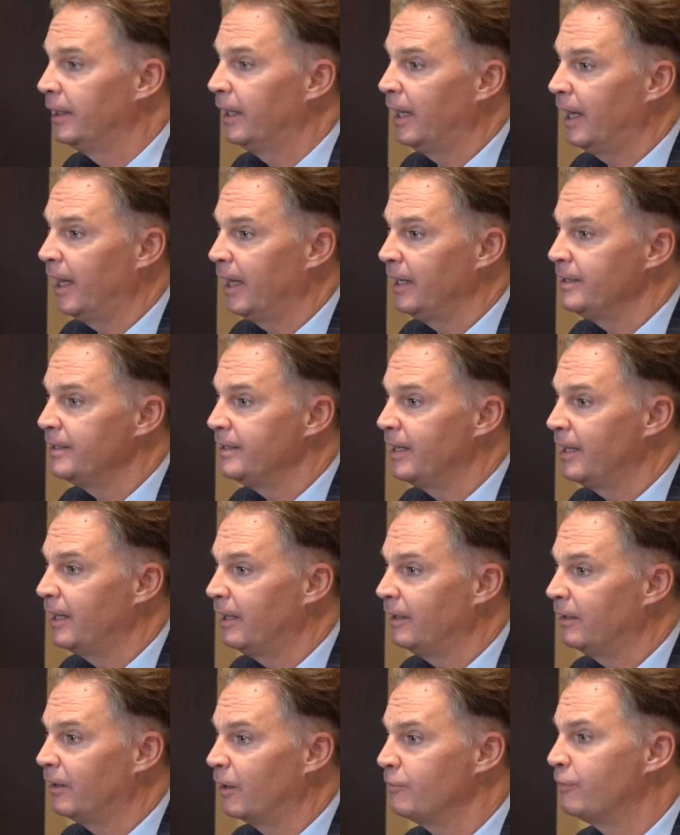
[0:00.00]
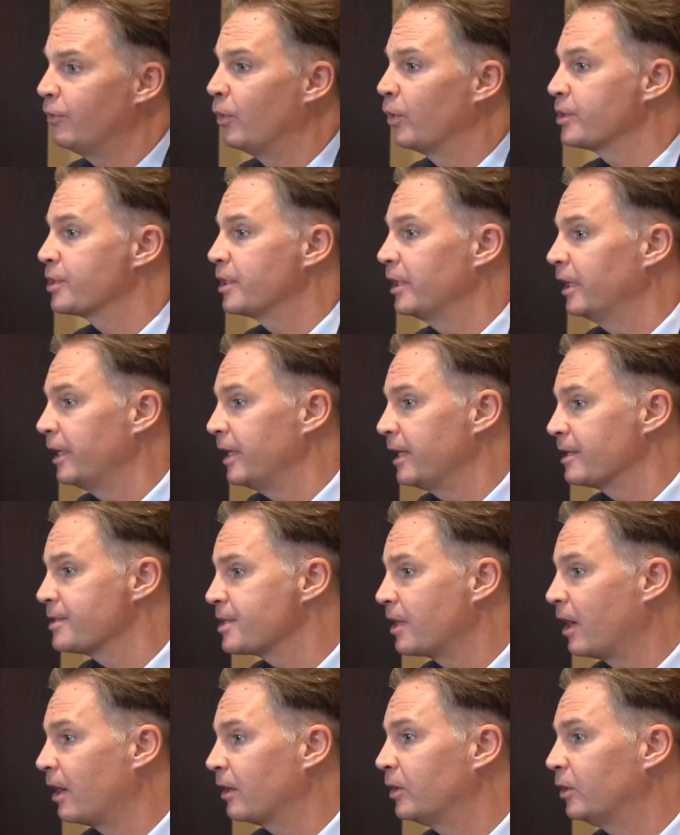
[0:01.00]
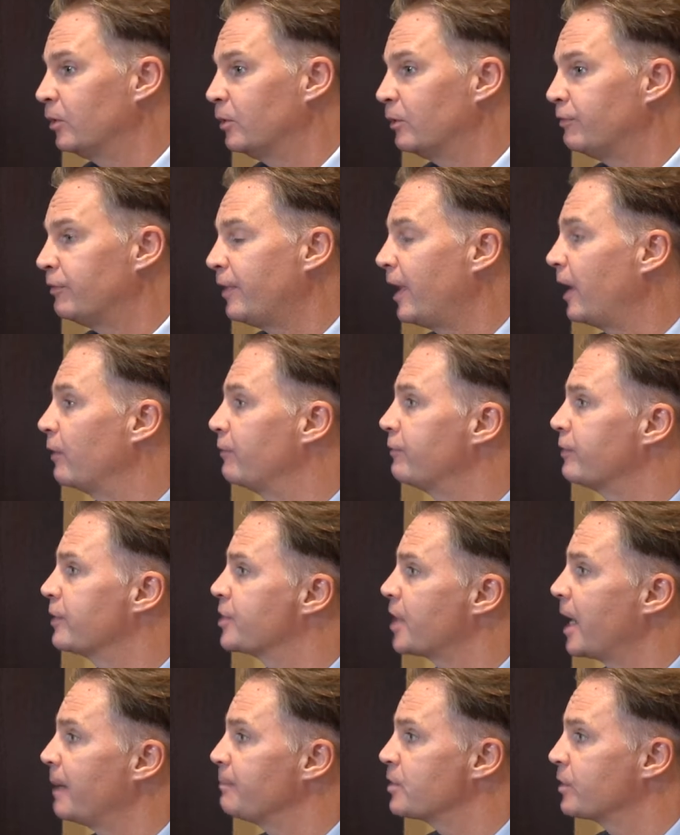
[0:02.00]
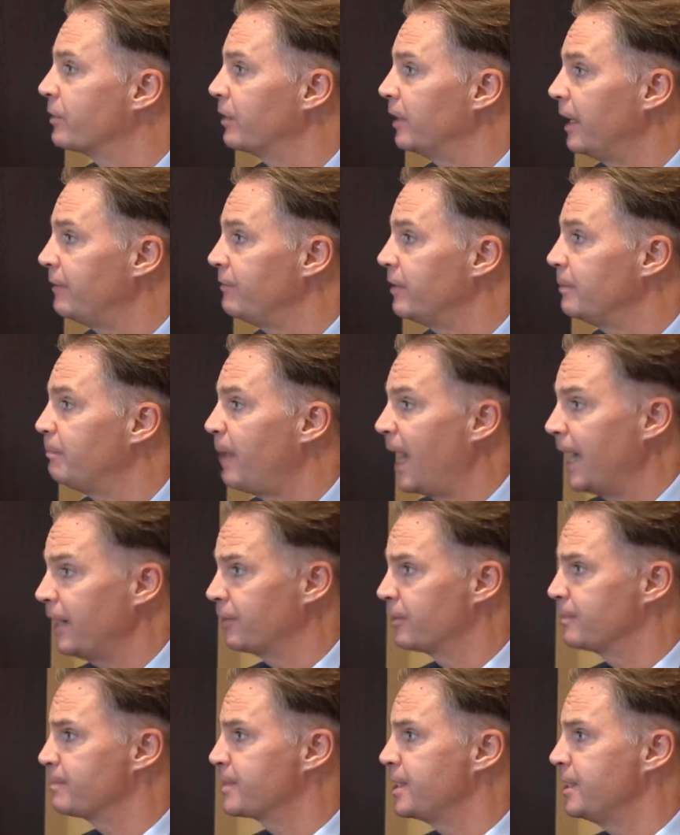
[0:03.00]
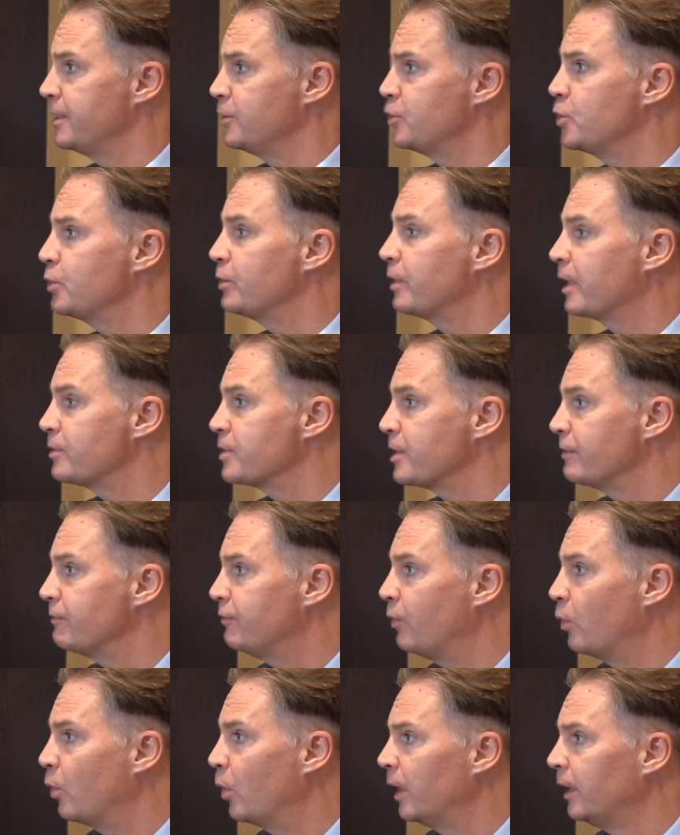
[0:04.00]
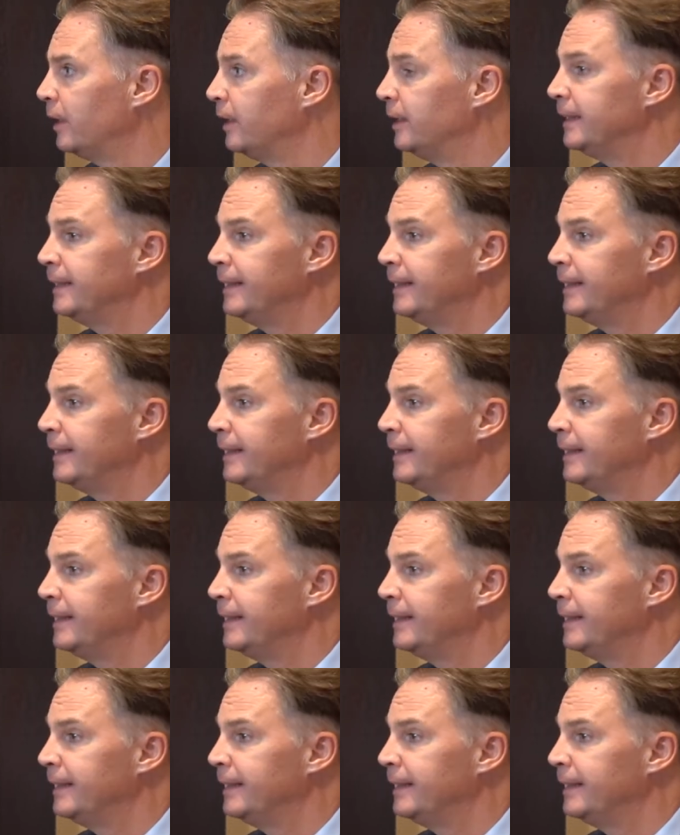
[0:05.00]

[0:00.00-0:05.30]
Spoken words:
And unfortunately, ASARCO filed for Chapter 11 bankruptcy in 2004.